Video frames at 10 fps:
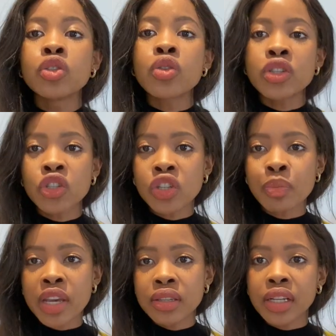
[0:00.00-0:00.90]
So this is just
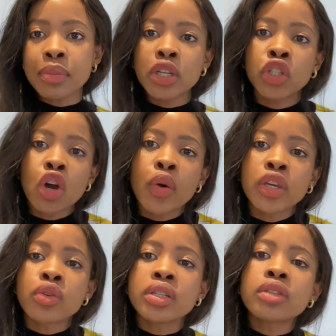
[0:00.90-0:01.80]
basically me
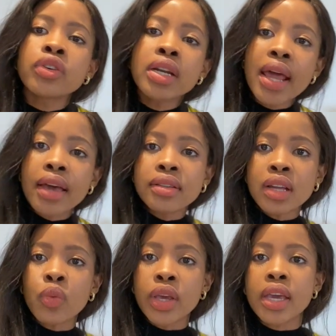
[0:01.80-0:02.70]
showing you the different layers
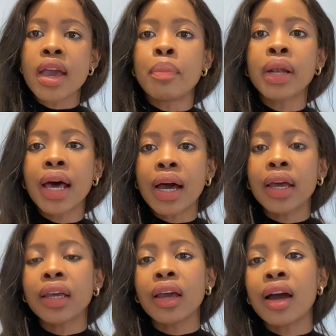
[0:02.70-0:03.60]
that we
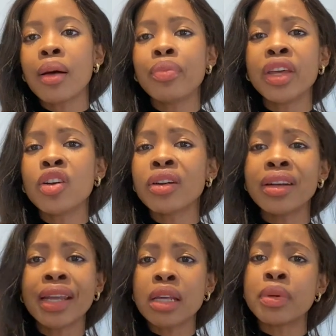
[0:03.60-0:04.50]
apply. They're not
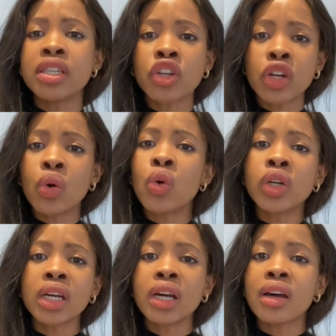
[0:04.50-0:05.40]
in any particular
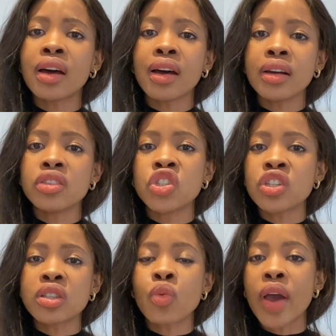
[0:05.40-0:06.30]
order. It's
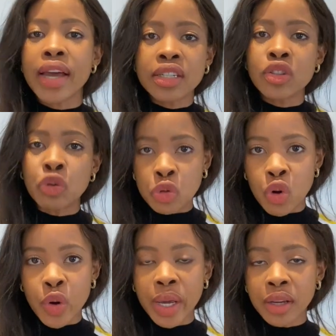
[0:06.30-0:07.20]
just the way I did the
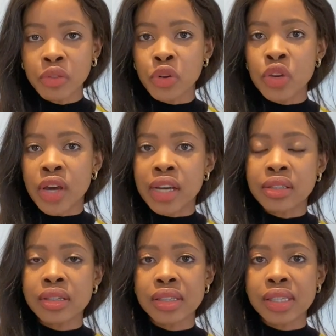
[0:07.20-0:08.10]
drawing for you
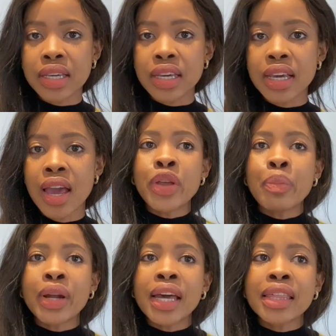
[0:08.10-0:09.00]
guys to see.
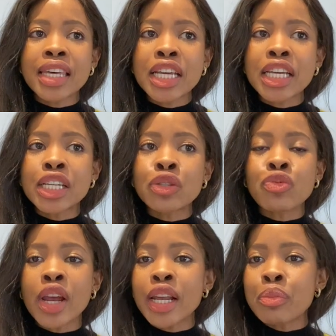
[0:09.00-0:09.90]
But I think it's
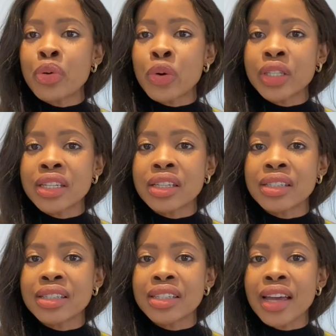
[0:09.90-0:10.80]
really
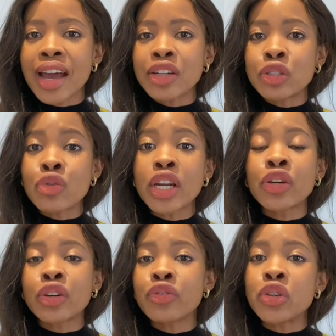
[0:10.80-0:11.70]
important and it's really
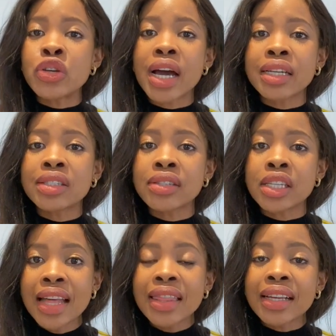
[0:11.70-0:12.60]
good for you guys to
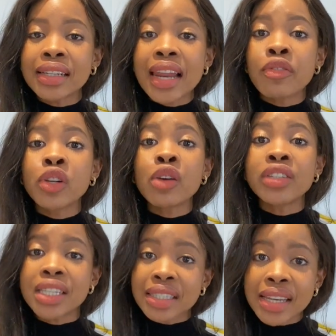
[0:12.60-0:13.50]
see the level
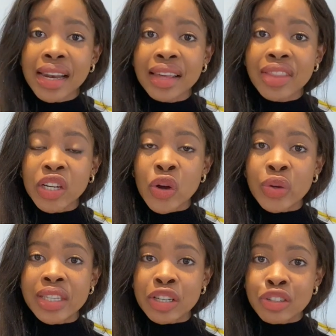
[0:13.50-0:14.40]
of detailing that
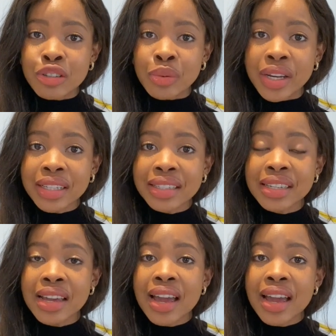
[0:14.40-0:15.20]
goes into it.